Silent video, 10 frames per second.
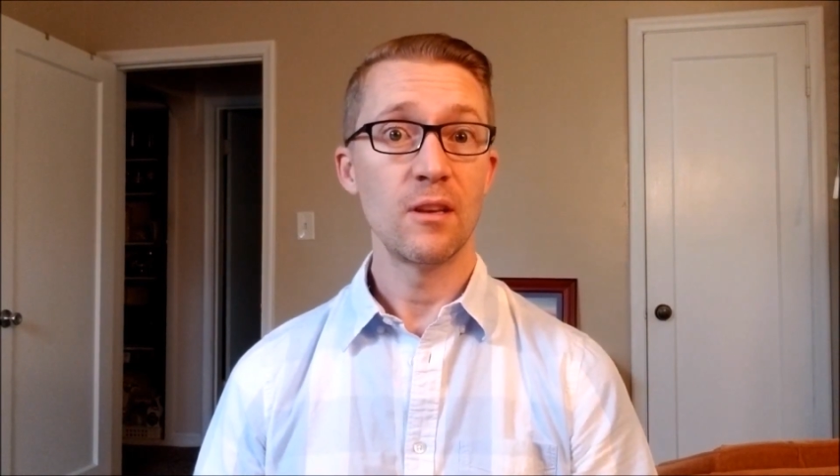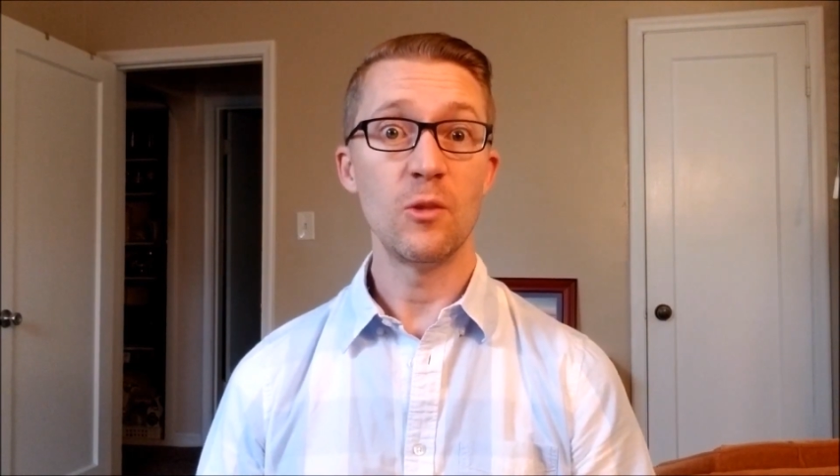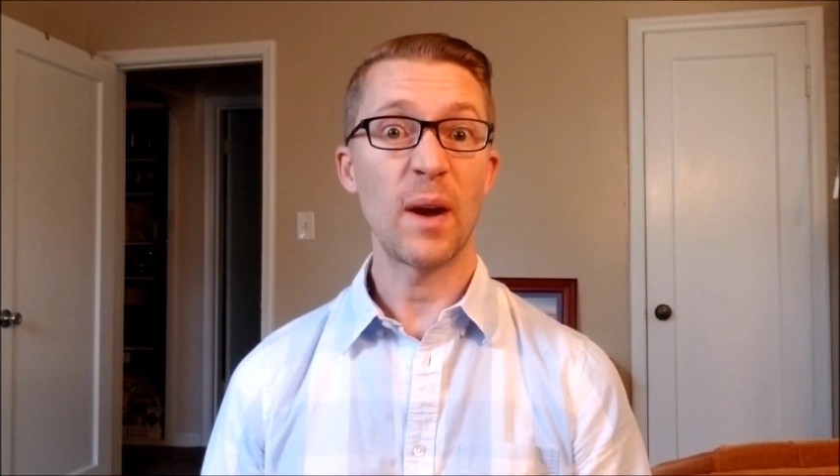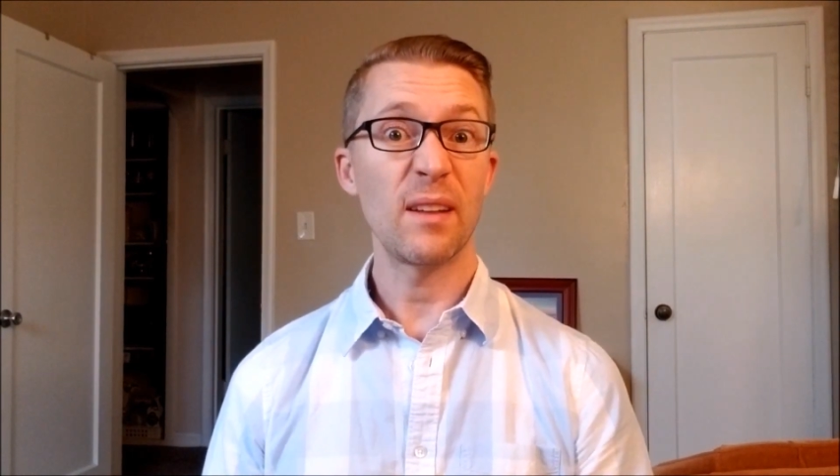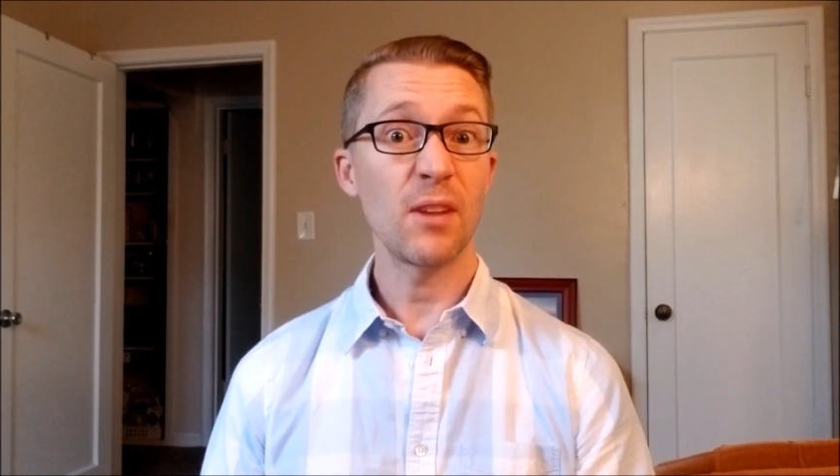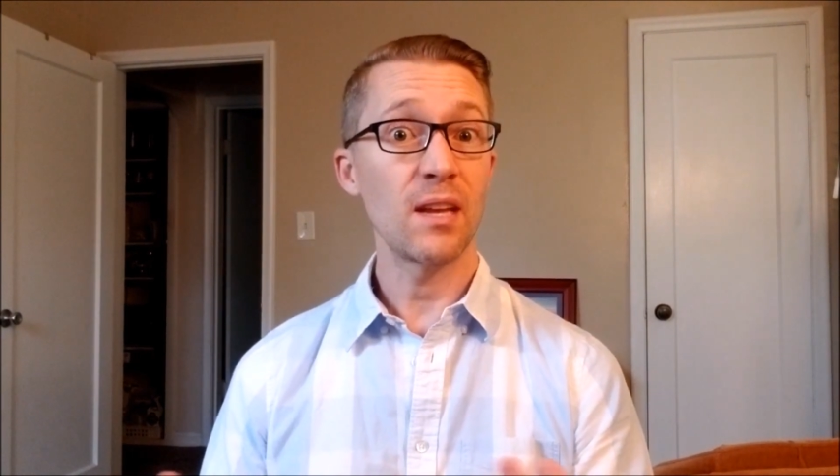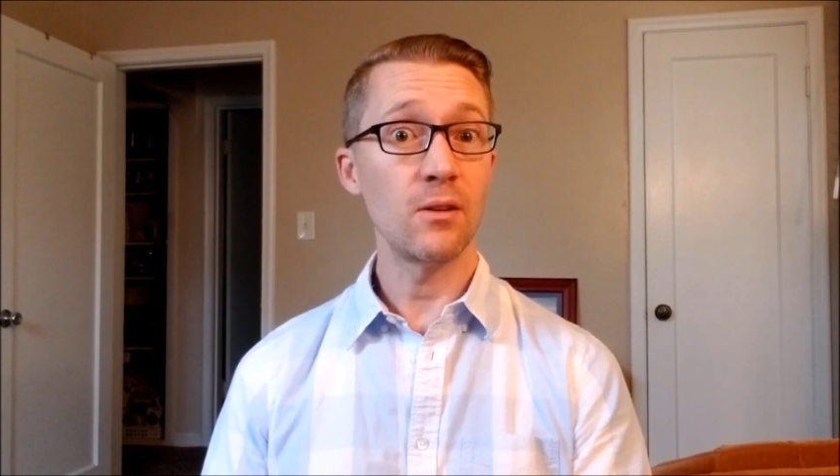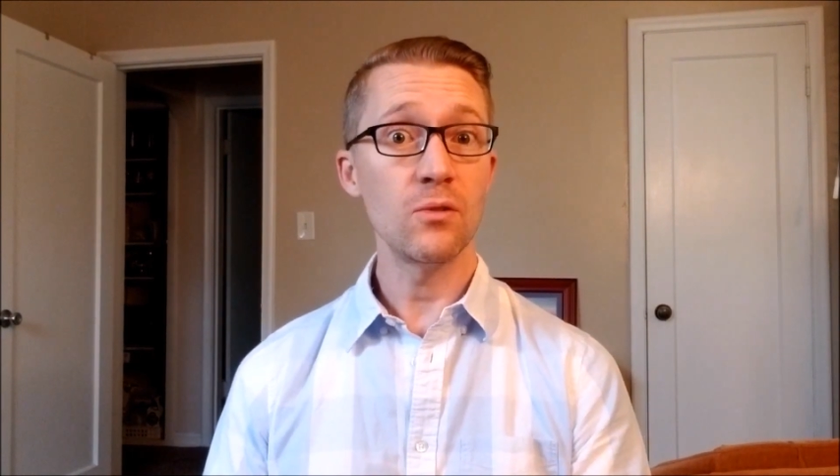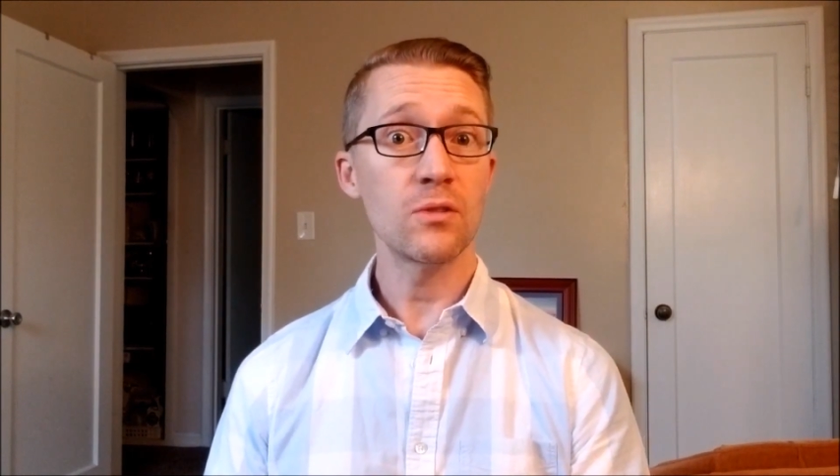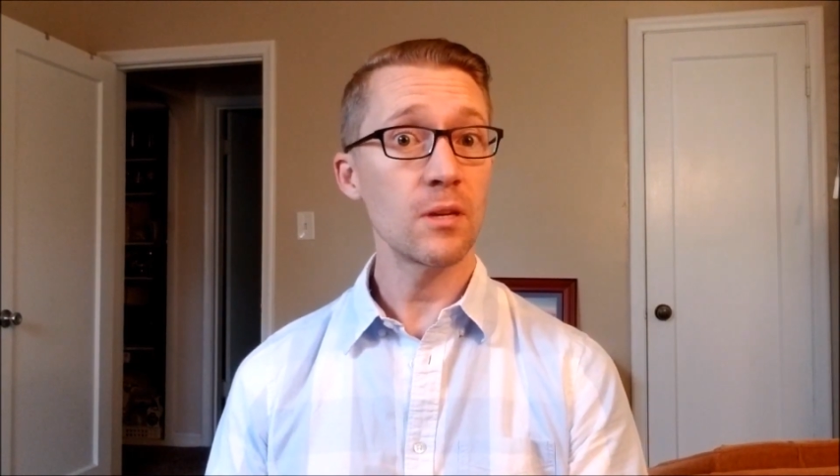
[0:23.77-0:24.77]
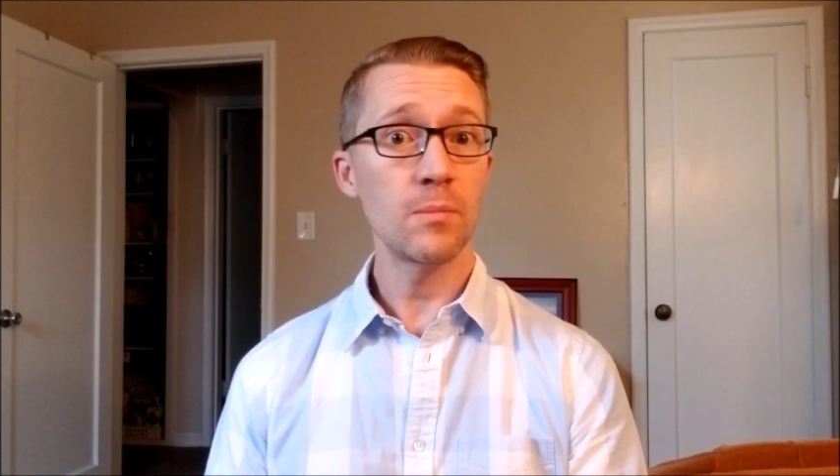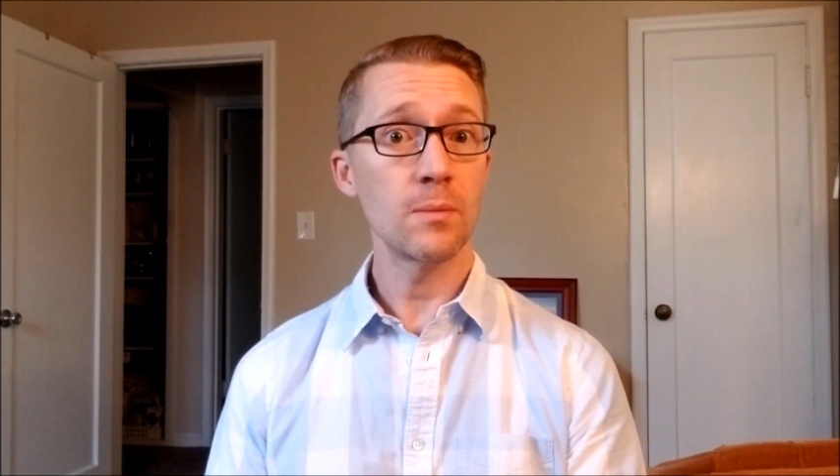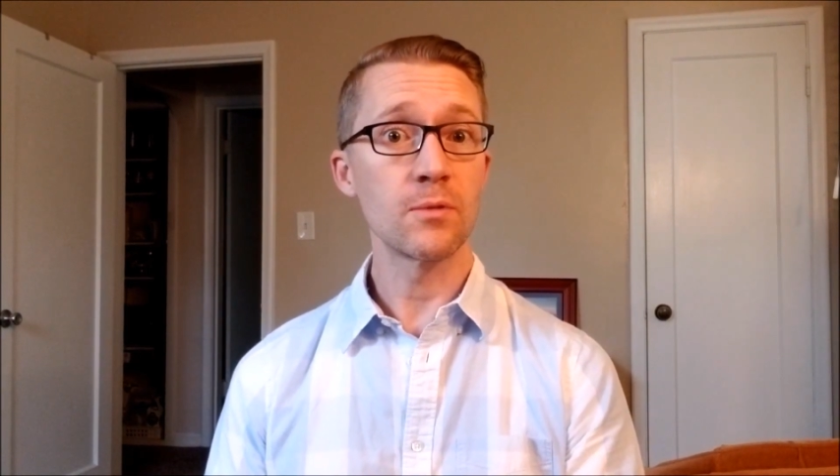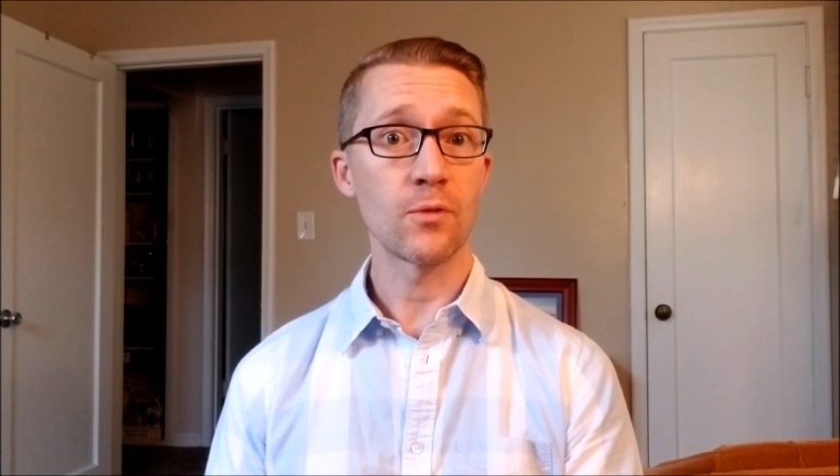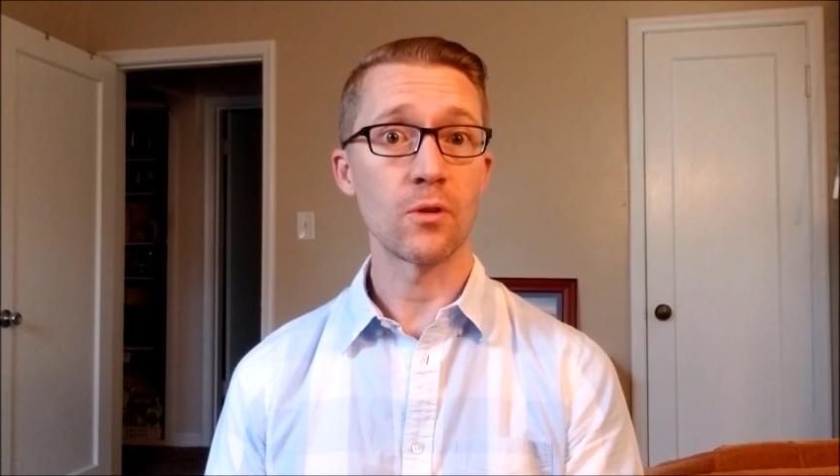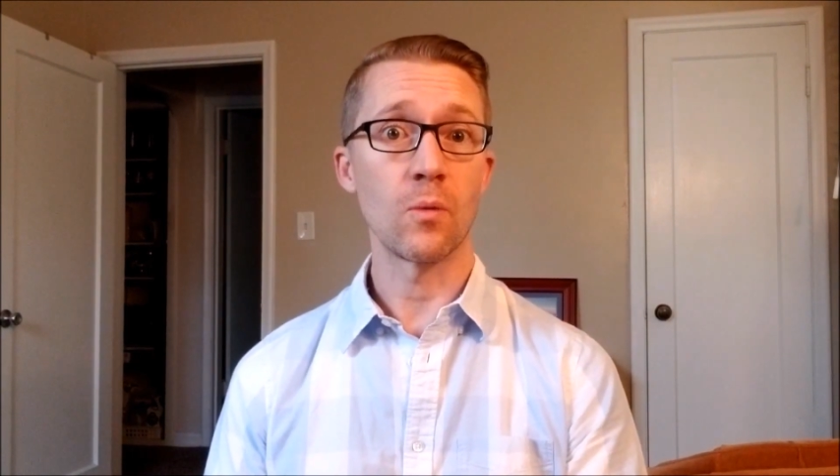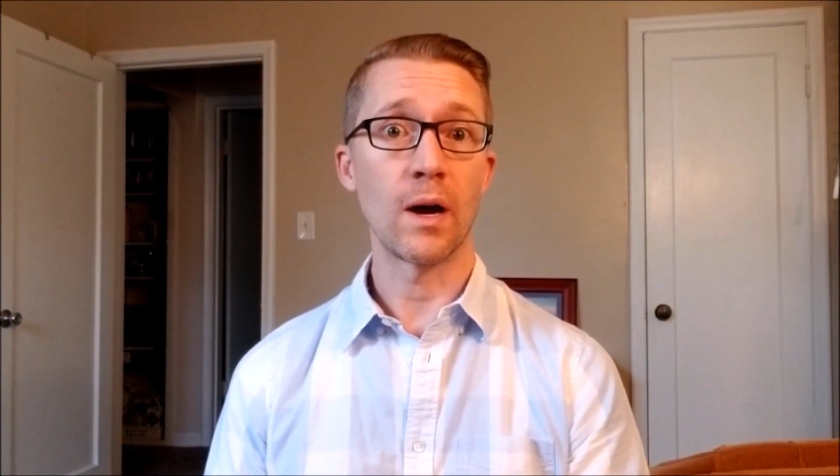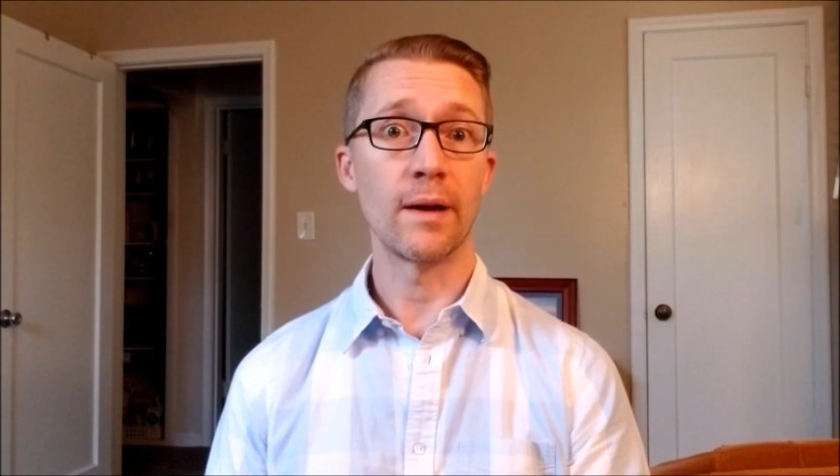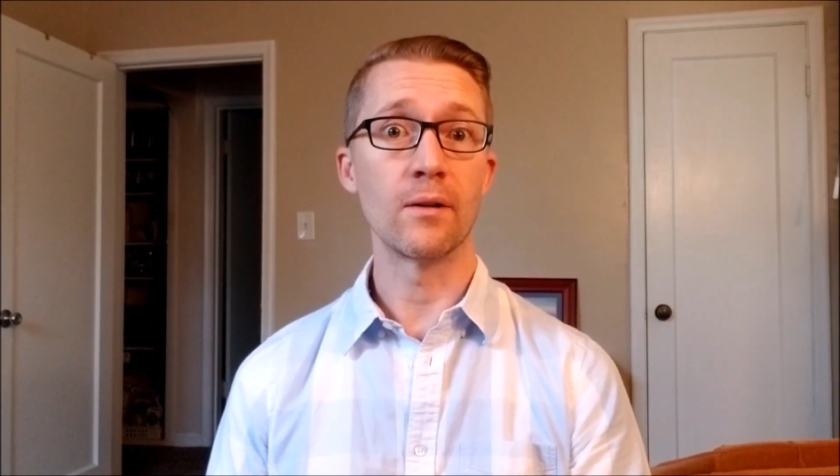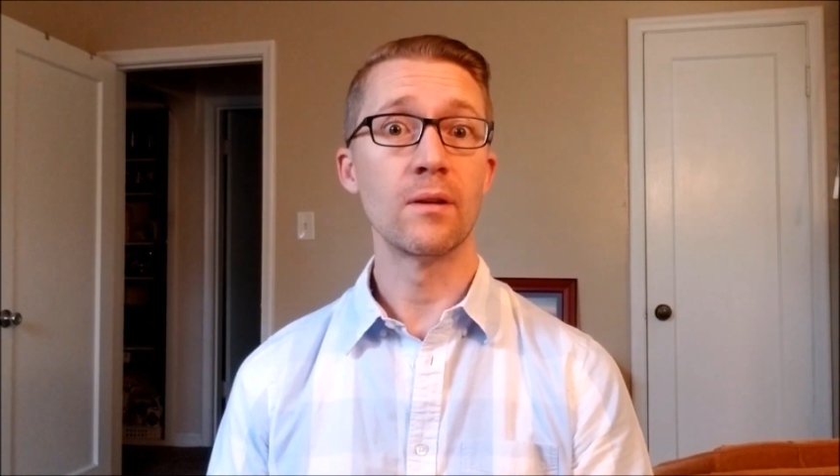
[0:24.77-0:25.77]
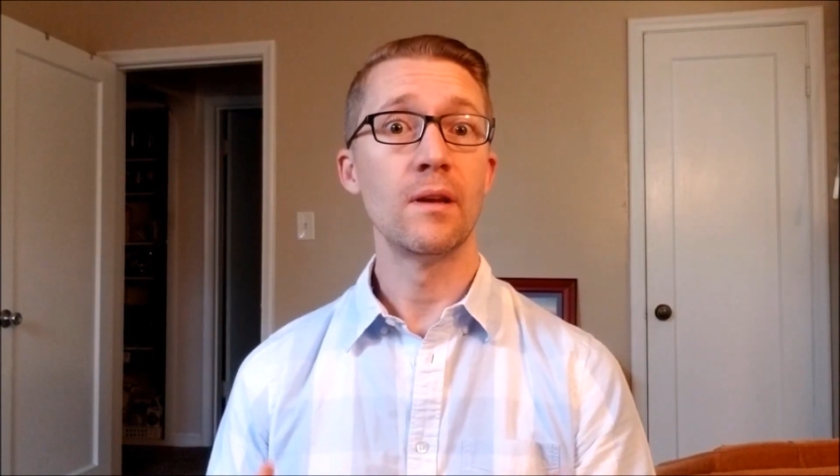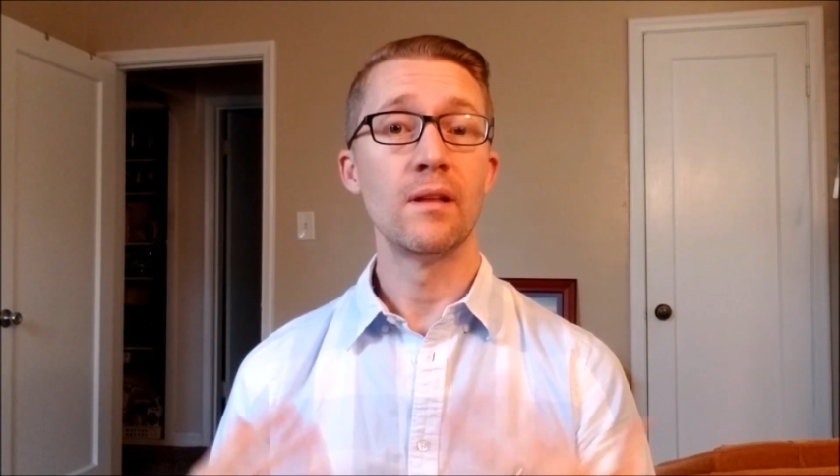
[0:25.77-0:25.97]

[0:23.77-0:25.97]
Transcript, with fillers: You might even get new symptoms for a while